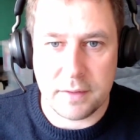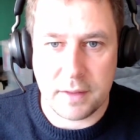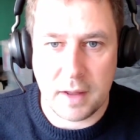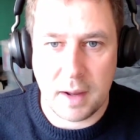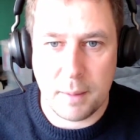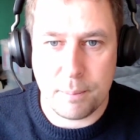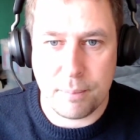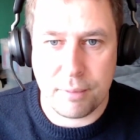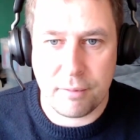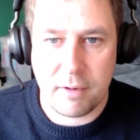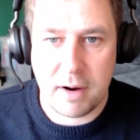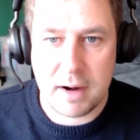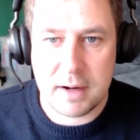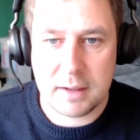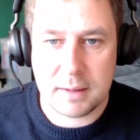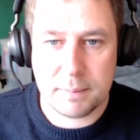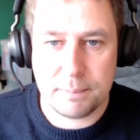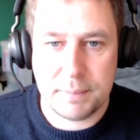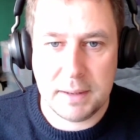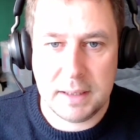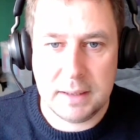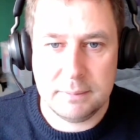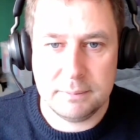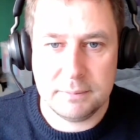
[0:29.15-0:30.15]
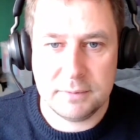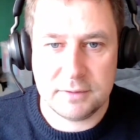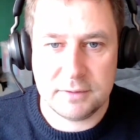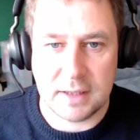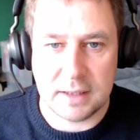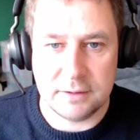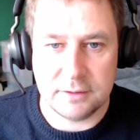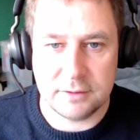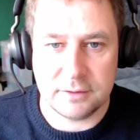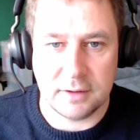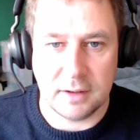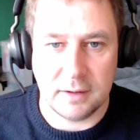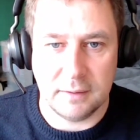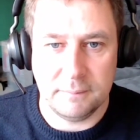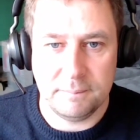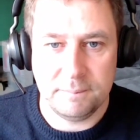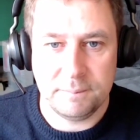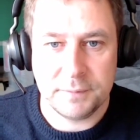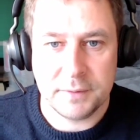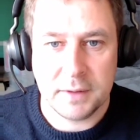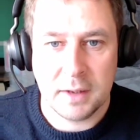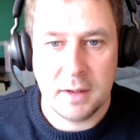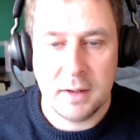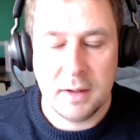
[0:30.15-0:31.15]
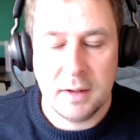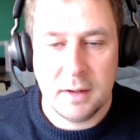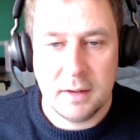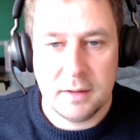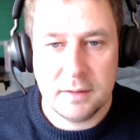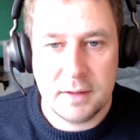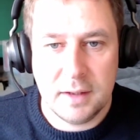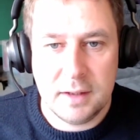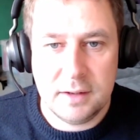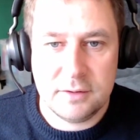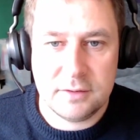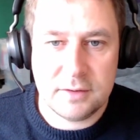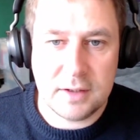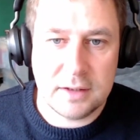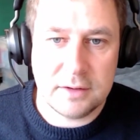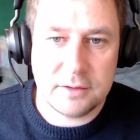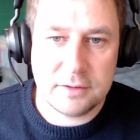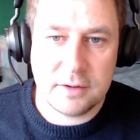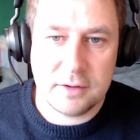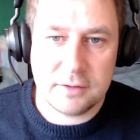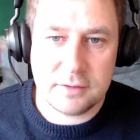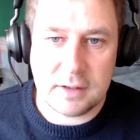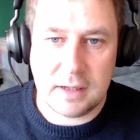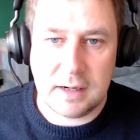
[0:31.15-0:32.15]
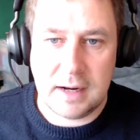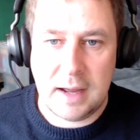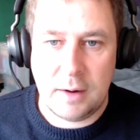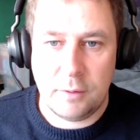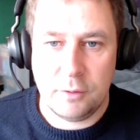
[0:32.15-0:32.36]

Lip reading: a break beam sensor. These sensors allow